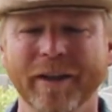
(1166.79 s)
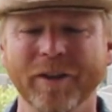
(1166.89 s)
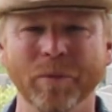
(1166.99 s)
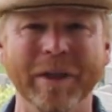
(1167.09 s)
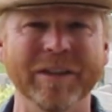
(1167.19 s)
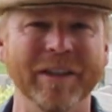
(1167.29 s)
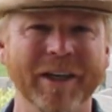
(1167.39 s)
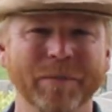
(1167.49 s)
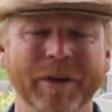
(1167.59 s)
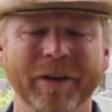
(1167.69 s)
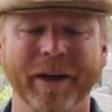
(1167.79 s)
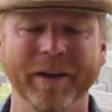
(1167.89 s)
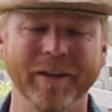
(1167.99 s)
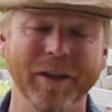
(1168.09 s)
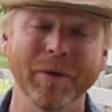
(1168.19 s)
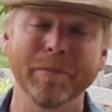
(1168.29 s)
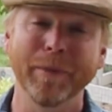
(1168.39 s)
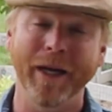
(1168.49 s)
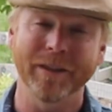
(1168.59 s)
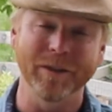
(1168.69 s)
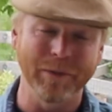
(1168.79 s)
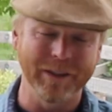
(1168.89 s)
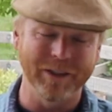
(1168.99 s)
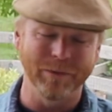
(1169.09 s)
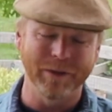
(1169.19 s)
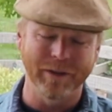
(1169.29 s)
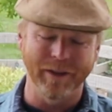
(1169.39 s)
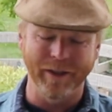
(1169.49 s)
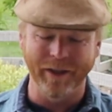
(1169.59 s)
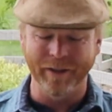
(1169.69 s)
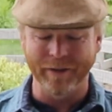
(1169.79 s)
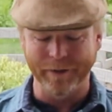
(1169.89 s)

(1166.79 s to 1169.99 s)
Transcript: You may see that periodically, but back to my subject at hand.